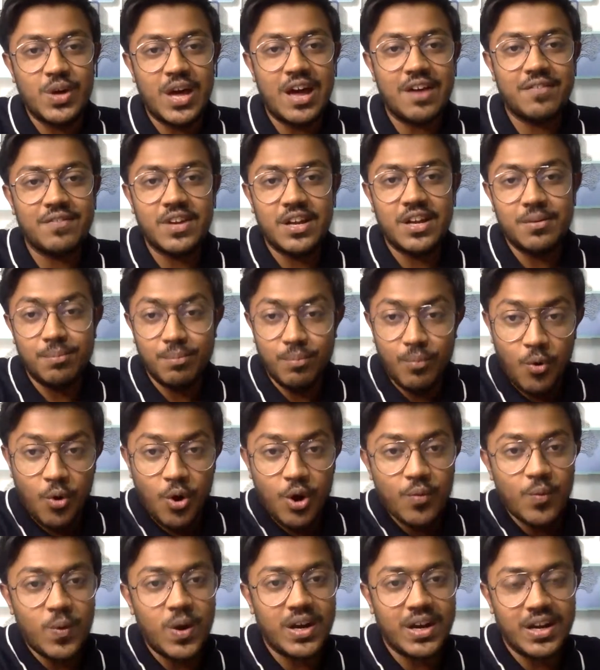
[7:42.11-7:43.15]
have done
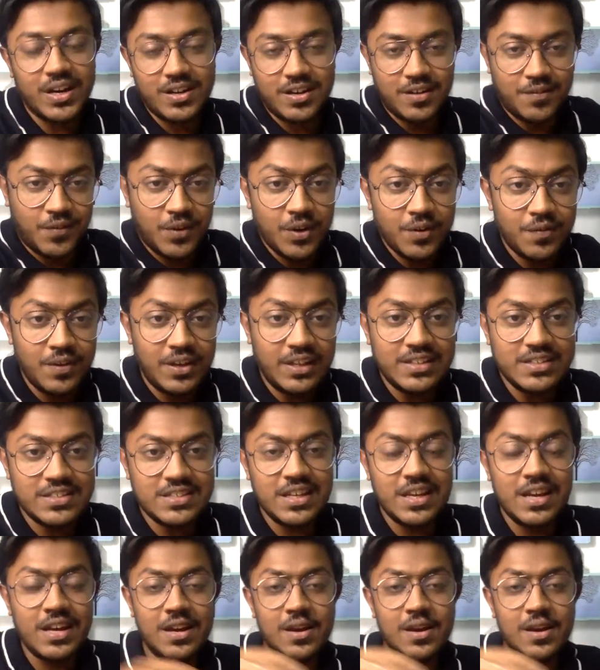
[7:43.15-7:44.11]
more work in different fields,